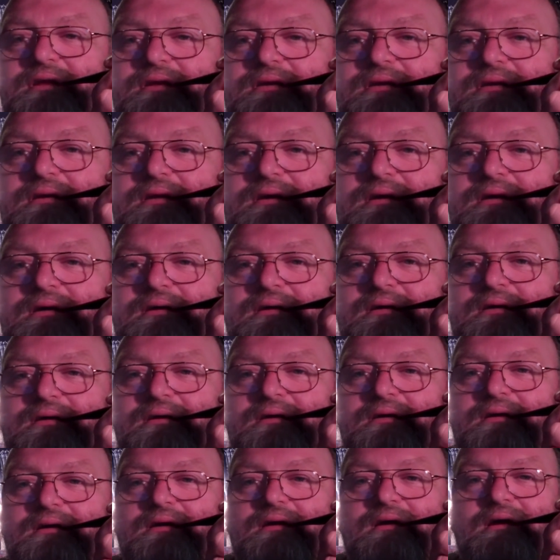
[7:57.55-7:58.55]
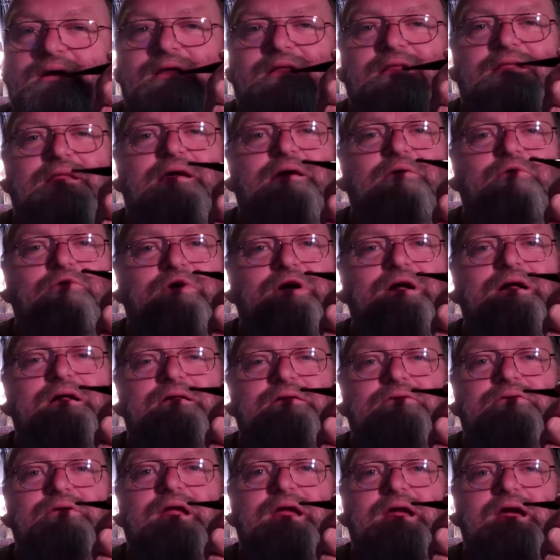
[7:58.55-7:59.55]
and I thought,
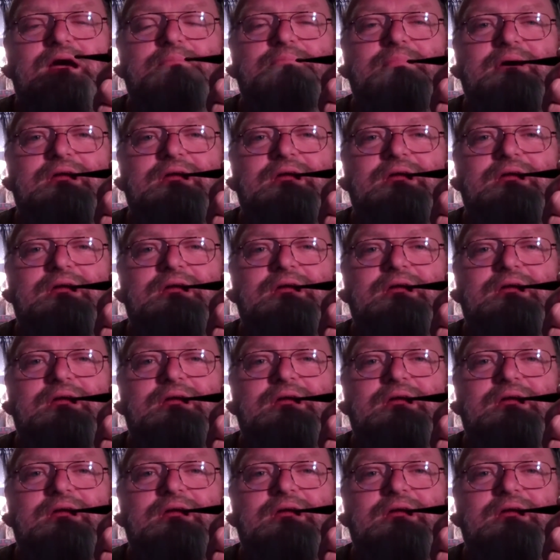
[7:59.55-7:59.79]
well, okay, I